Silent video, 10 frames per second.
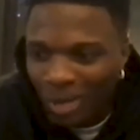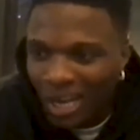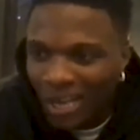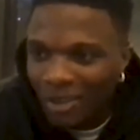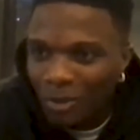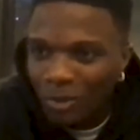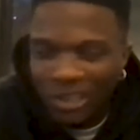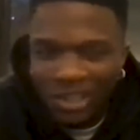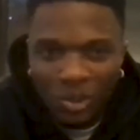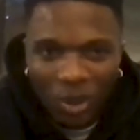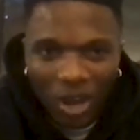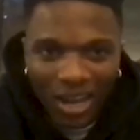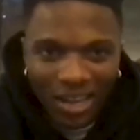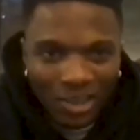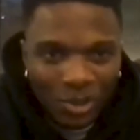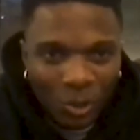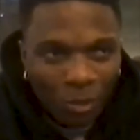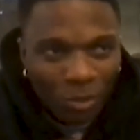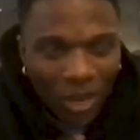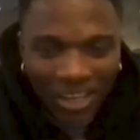Like, you inspire
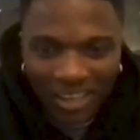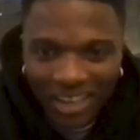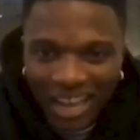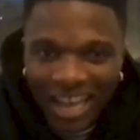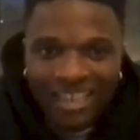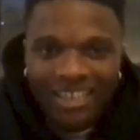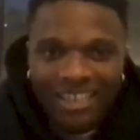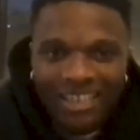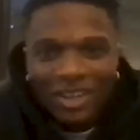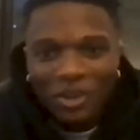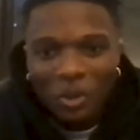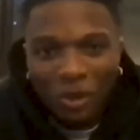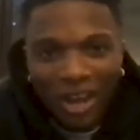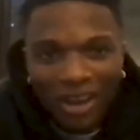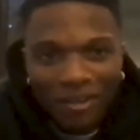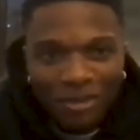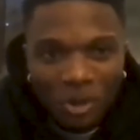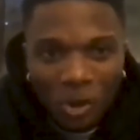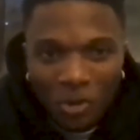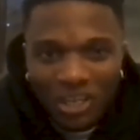so many, like, you know, without even
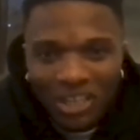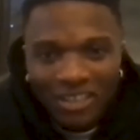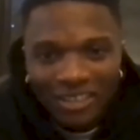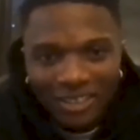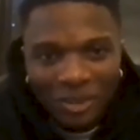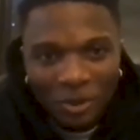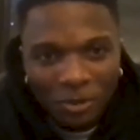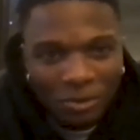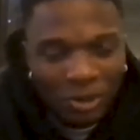knowing it, you know.